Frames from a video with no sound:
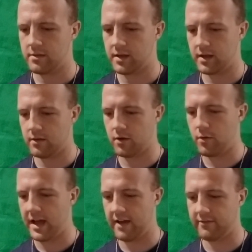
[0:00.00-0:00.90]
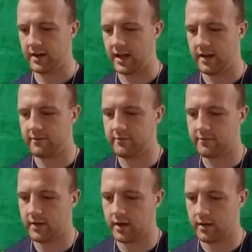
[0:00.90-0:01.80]
think I'll go half and half.
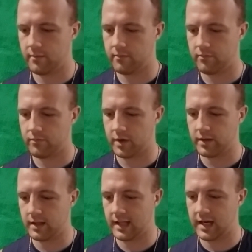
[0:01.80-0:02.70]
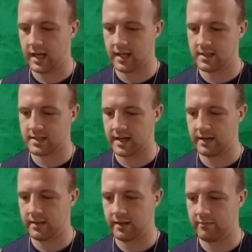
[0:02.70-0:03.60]
On the Lenahan
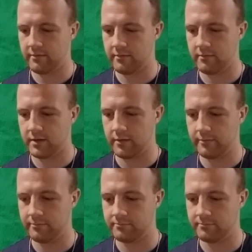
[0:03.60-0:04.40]
side, they've, you know,